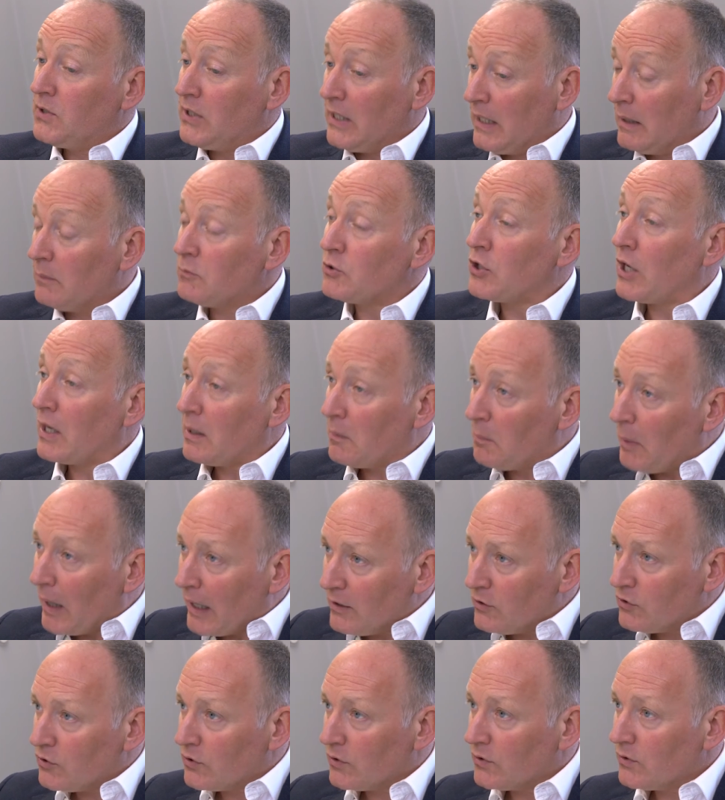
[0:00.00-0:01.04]
TMJ
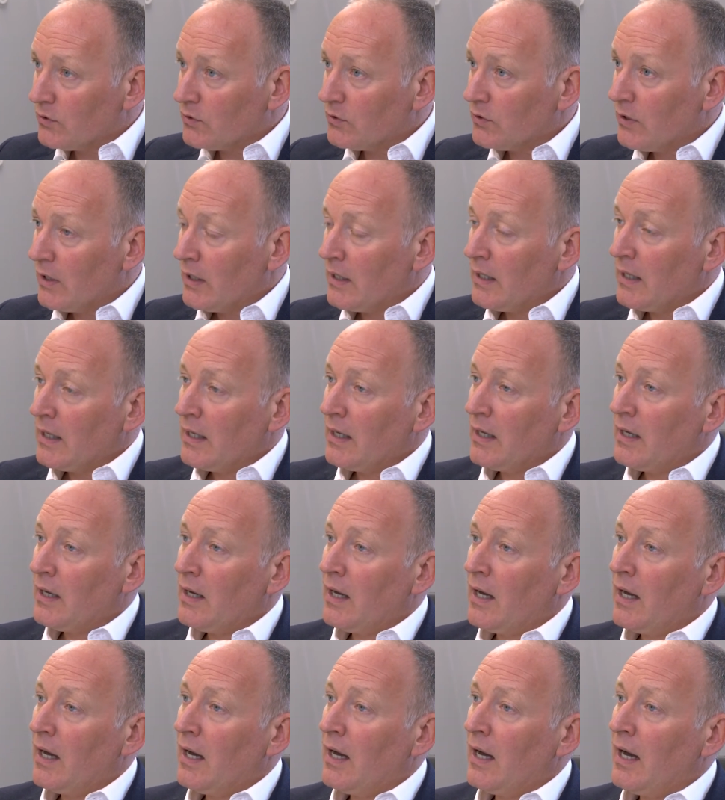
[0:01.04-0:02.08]
patients
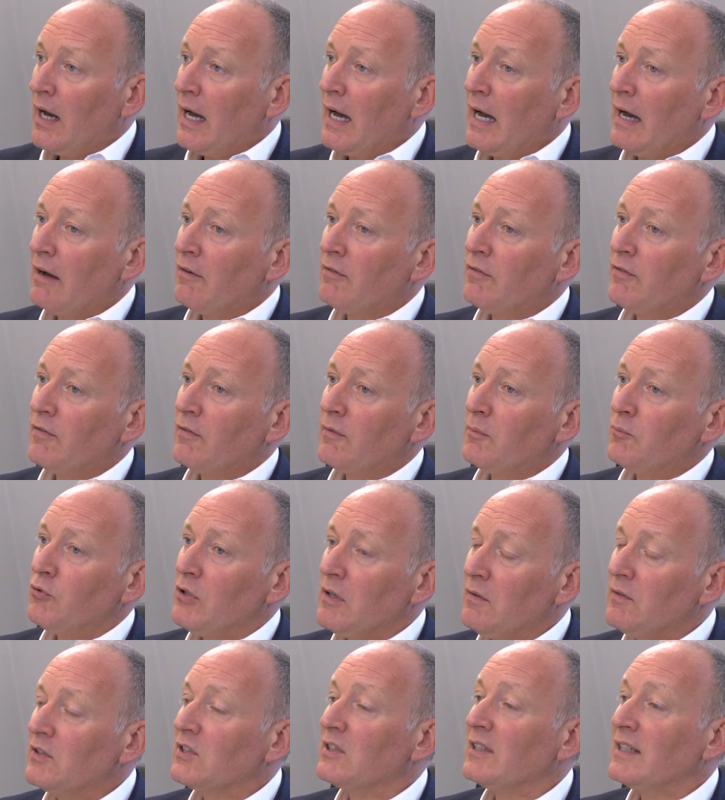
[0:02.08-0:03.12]
have
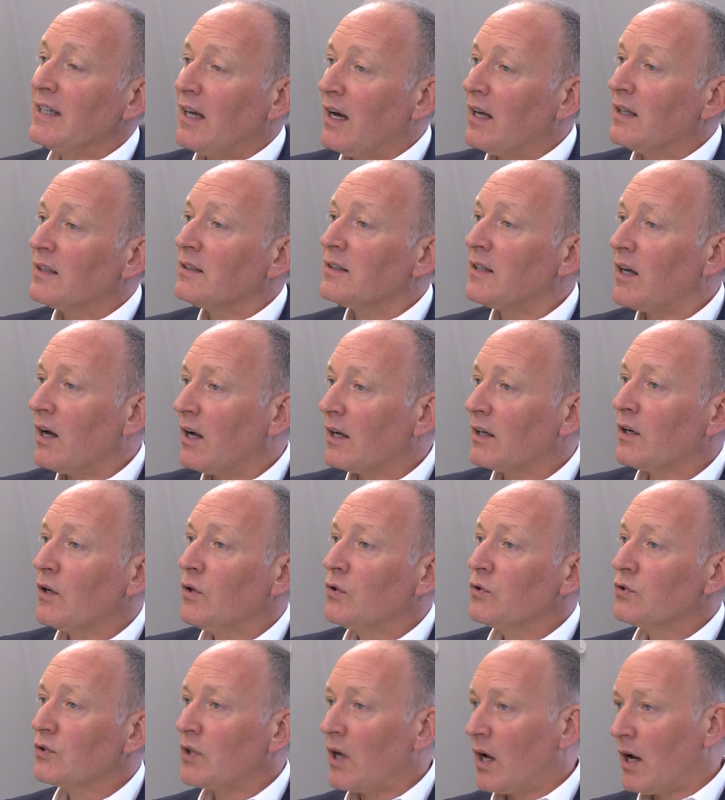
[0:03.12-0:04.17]
previously
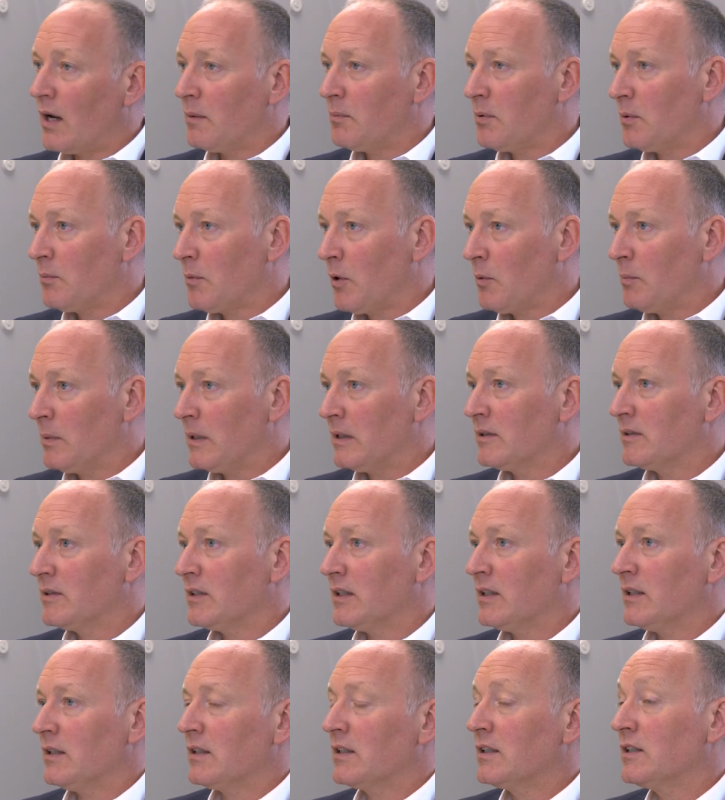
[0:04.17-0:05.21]
undiagnosed
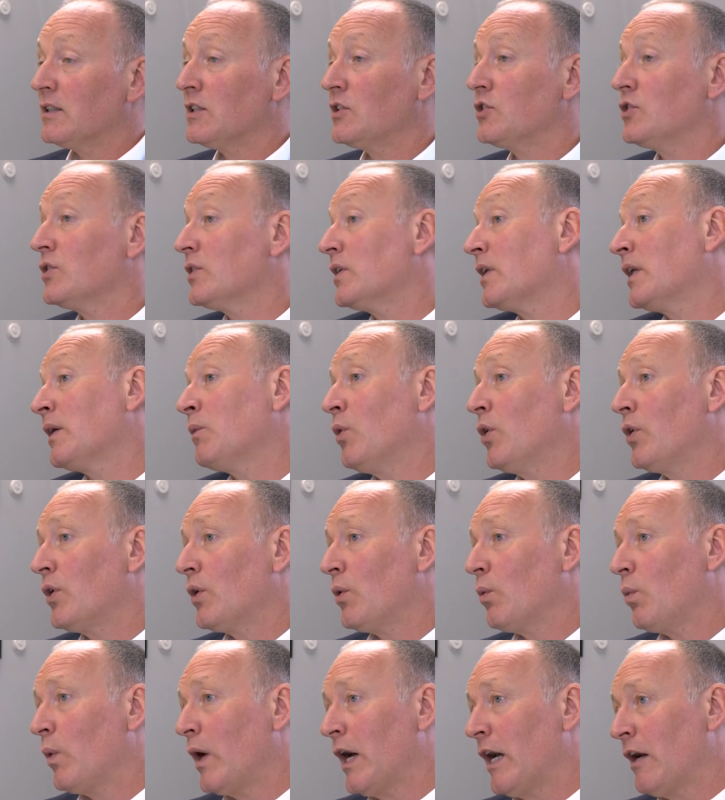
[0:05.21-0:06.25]
hypermobility, a condition that they
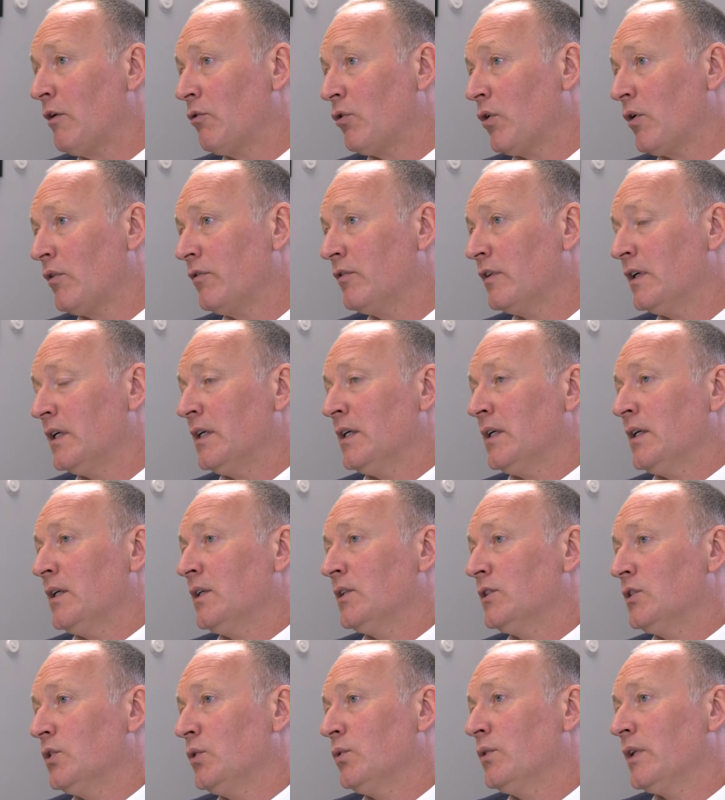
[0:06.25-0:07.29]
weren't aware of
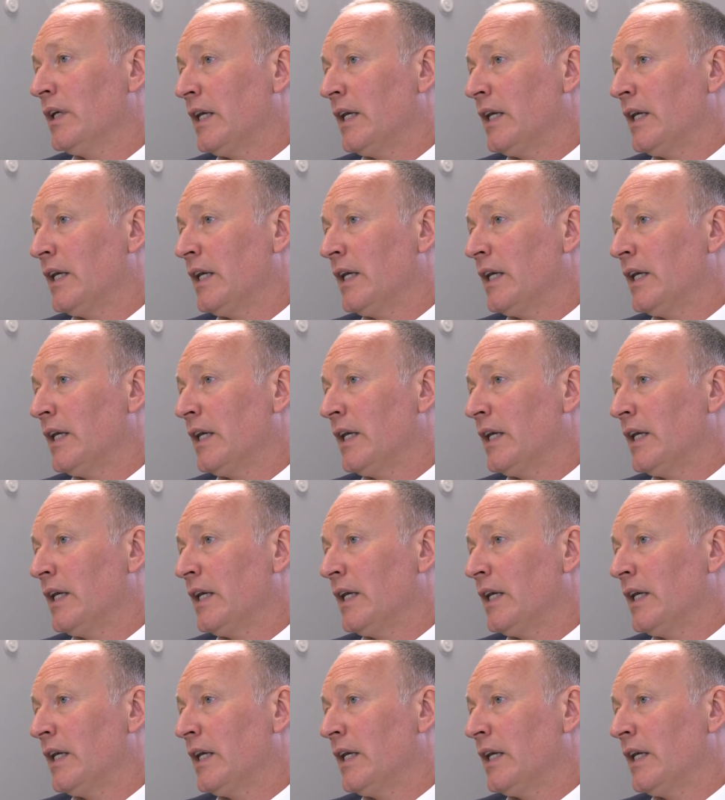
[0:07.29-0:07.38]
until